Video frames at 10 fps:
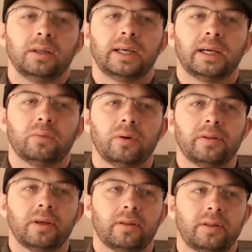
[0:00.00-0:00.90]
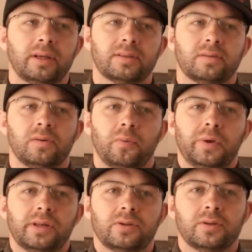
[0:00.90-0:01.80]
Yeah, one of the other things, and
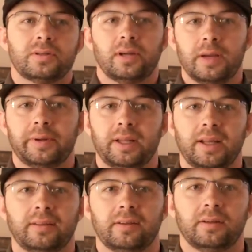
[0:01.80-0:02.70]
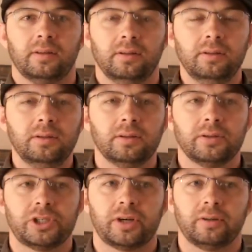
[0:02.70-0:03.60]
we didn't do it tonight, but I'd like to
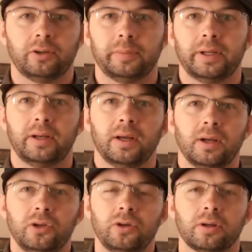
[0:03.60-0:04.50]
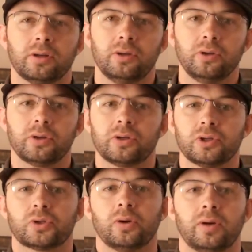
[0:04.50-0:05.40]
share a little bit. You can
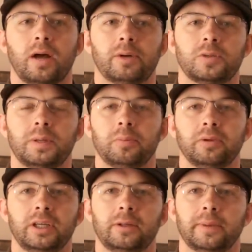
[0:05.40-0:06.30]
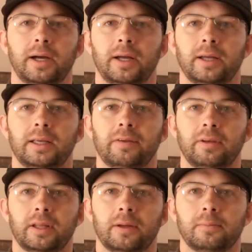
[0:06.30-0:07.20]
control how much people eat by
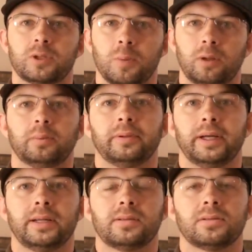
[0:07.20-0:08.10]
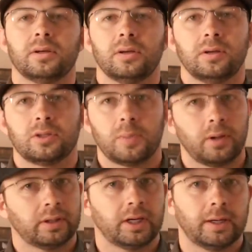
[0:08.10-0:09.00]
giving them smaller plates,
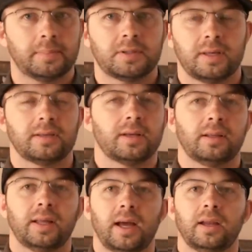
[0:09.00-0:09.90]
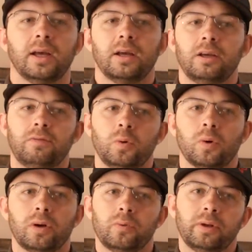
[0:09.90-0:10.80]
smaller cups, things like that. If you
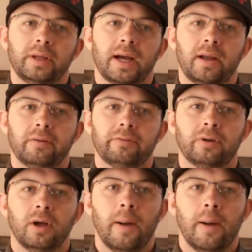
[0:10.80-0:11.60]
want to really kind of